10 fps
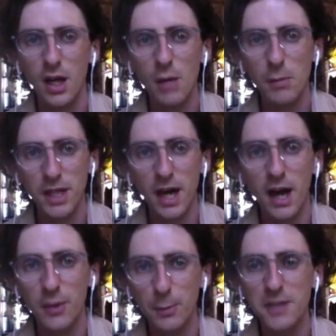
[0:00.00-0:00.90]
But yeah,
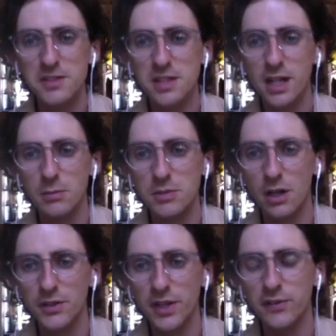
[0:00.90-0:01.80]
the Pastazanums are
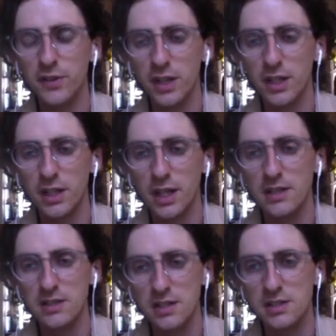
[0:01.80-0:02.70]
definitely
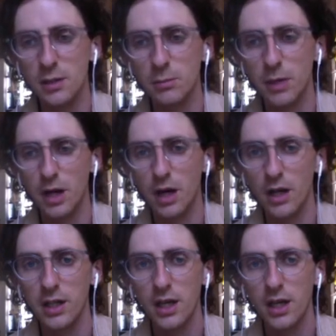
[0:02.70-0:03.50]
easier to come by.